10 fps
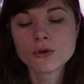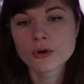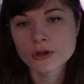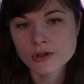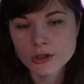
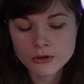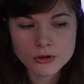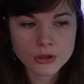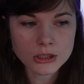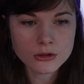who are considering
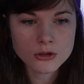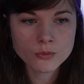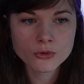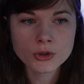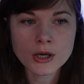to get into
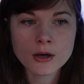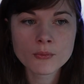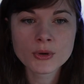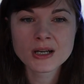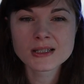
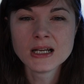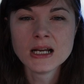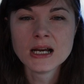bootcamp, because